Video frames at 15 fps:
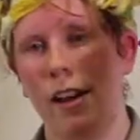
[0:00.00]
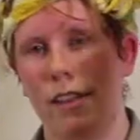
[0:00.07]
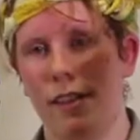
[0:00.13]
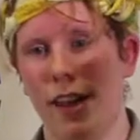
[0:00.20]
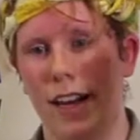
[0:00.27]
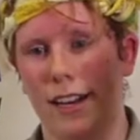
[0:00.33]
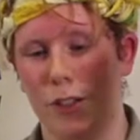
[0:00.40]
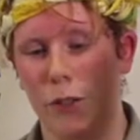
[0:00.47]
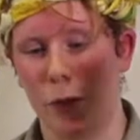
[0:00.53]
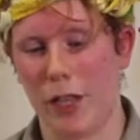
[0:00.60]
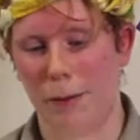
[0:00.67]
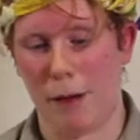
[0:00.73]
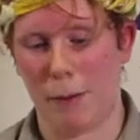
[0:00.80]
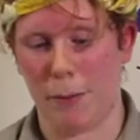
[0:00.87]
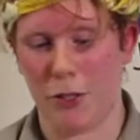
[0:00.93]
than a
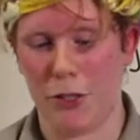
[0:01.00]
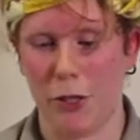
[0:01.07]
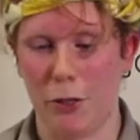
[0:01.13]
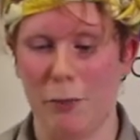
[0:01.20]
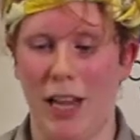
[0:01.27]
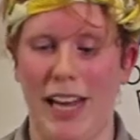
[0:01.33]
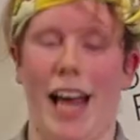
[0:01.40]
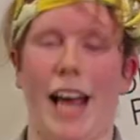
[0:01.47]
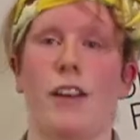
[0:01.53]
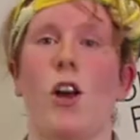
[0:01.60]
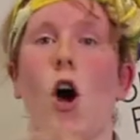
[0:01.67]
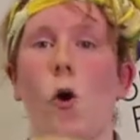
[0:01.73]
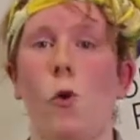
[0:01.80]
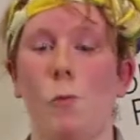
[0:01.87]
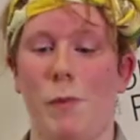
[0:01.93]
toilet paper tube, like an
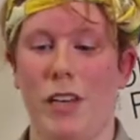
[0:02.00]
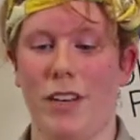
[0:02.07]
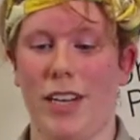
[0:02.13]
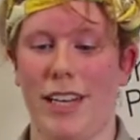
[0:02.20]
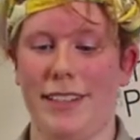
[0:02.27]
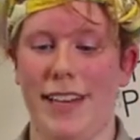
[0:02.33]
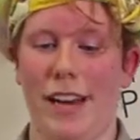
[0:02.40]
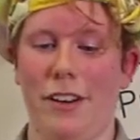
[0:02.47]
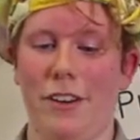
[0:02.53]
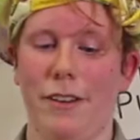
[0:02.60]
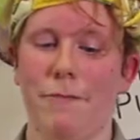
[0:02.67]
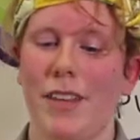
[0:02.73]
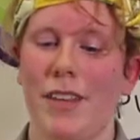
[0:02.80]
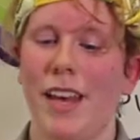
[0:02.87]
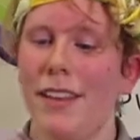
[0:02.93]
oatmeal
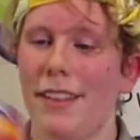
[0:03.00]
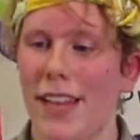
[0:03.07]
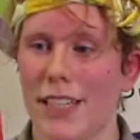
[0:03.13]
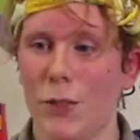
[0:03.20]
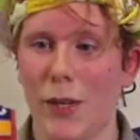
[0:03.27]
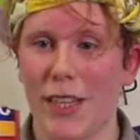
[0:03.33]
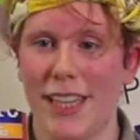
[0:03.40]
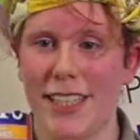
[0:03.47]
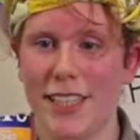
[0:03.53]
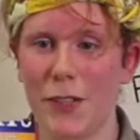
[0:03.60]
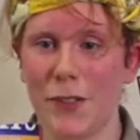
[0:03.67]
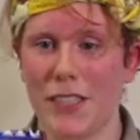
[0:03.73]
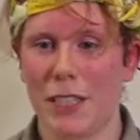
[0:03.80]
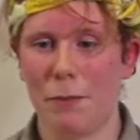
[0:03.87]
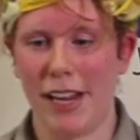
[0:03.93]
container. That's what this
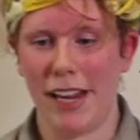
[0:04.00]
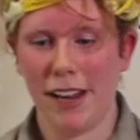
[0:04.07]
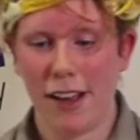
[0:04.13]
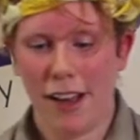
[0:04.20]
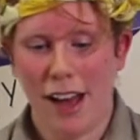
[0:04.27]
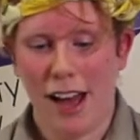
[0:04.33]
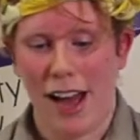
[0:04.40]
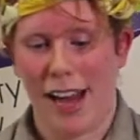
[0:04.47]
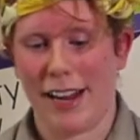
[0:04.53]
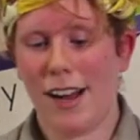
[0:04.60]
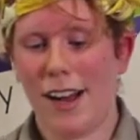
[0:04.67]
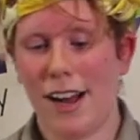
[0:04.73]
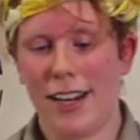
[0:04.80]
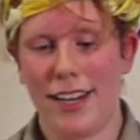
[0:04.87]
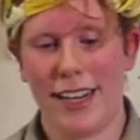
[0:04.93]
used to be. I
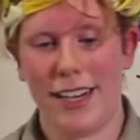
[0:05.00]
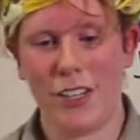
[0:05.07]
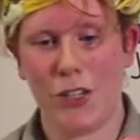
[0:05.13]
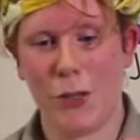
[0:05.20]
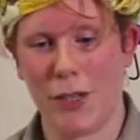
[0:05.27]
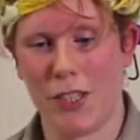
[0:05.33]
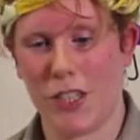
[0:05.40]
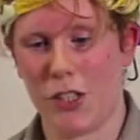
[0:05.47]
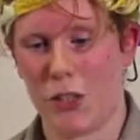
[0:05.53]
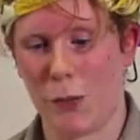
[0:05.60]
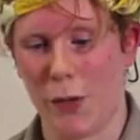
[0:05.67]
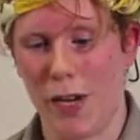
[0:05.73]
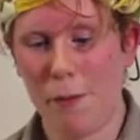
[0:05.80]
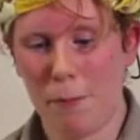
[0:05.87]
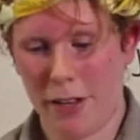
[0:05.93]
cut it into a
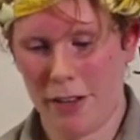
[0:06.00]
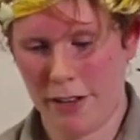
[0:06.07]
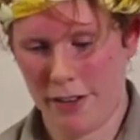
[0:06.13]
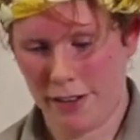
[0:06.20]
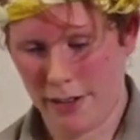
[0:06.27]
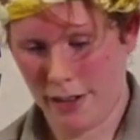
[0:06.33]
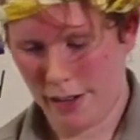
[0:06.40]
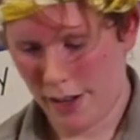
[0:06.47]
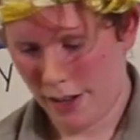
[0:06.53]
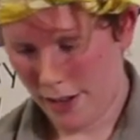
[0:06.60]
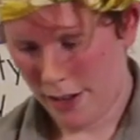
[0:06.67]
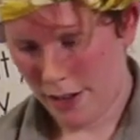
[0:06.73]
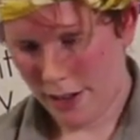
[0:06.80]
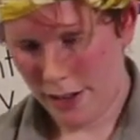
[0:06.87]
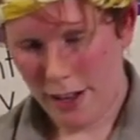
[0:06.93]
strip,
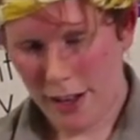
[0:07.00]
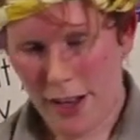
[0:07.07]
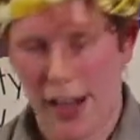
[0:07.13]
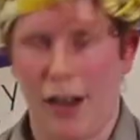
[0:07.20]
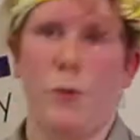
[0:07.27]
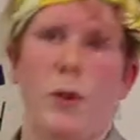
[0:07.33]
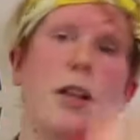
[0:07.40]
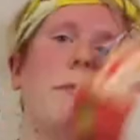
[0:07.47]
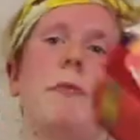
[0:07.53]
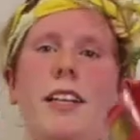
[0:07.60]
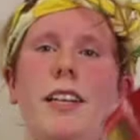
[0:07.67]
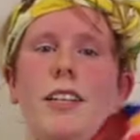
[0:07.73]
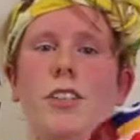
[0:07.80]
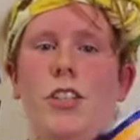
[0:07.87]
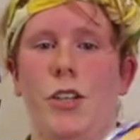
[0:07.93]
and what I'm
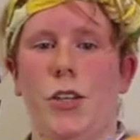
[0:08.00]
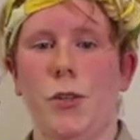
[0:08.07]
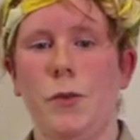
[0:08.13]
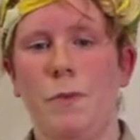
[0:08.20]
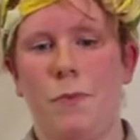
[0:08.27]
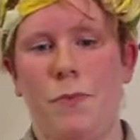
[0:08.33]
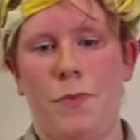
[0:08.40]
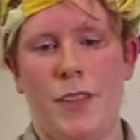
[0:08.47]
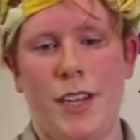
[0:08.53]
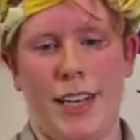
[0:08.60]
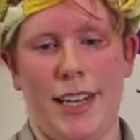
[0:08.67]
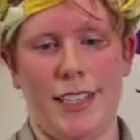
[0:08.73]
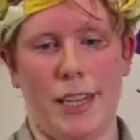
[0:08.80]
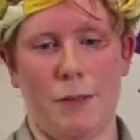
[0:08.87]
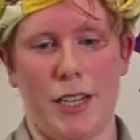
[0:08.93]
going to do
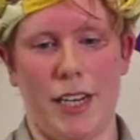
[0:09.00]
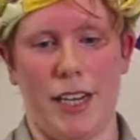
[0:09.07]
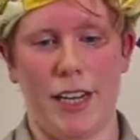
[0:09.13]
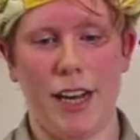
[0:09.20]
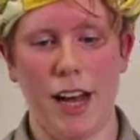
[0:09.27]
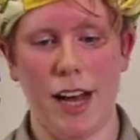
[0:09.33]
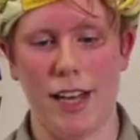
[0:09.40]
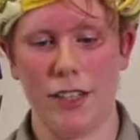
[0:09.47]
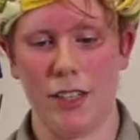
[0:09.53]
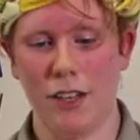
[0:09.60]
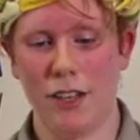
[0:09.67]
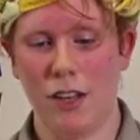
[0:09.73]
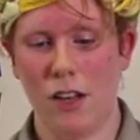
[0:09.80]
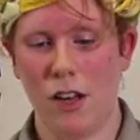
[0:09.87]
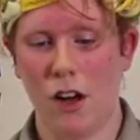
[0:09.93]
is I'm going to cut
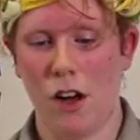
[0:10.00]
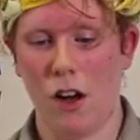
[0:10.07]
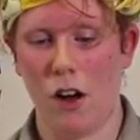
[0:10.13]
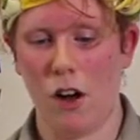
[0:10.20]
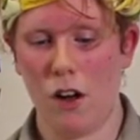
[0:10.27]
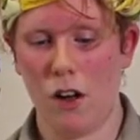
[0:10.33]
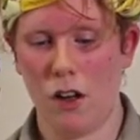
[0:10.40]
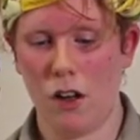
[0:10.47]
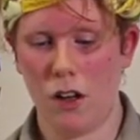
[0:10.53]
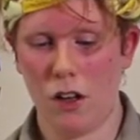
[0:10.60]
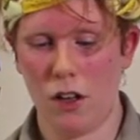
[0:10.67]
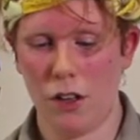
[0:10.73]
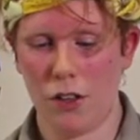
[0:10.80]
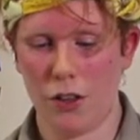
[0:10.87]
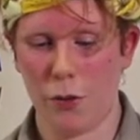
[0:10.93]

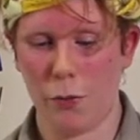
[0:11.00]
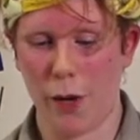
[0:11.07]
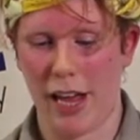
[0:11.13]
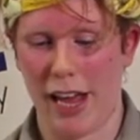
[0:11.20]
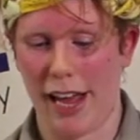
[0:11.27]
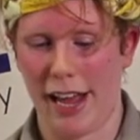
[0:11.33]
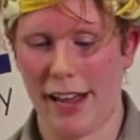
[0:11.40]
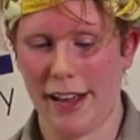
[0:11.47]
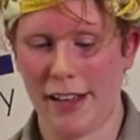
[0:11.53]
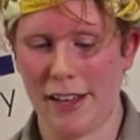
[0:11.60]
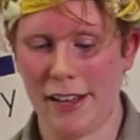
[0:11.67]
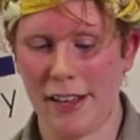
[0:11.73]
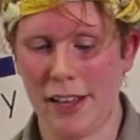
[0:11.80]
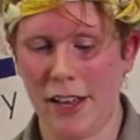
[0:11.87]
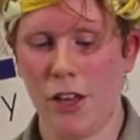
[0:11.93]
all the way
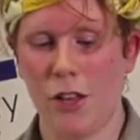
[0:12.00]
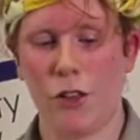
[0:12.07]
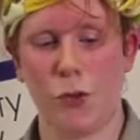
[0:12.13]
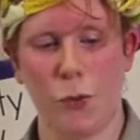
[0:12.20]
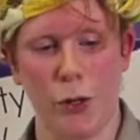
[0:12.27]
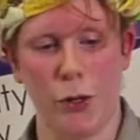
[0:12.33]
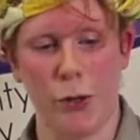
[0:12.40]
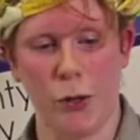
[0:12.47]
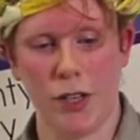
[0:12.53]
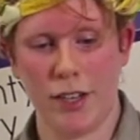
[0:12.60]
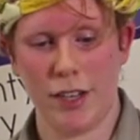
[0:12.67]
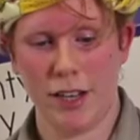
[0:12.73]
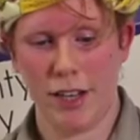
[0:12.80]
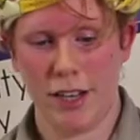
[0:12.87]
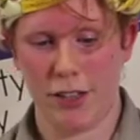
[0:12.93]
through
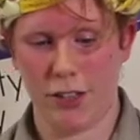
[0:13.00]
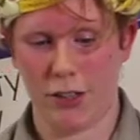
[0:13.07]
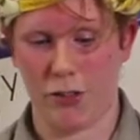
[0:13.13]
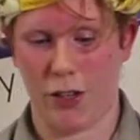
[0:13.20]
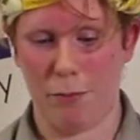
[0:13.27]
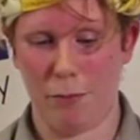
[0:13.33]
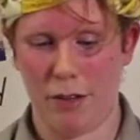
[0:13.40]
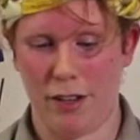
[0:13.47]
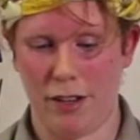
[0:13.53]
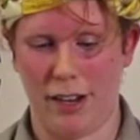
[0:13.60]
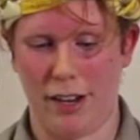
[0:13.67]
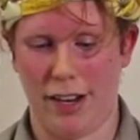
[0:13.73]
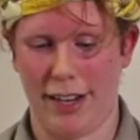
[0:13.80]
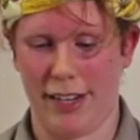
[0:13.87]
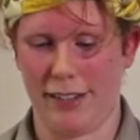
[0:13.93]
the strip, and
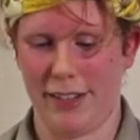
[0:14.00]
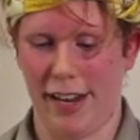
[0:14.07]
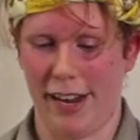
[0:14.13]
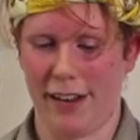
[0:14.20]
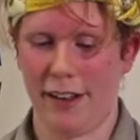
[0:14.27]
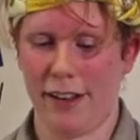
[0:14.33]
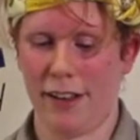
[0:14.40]
then I can take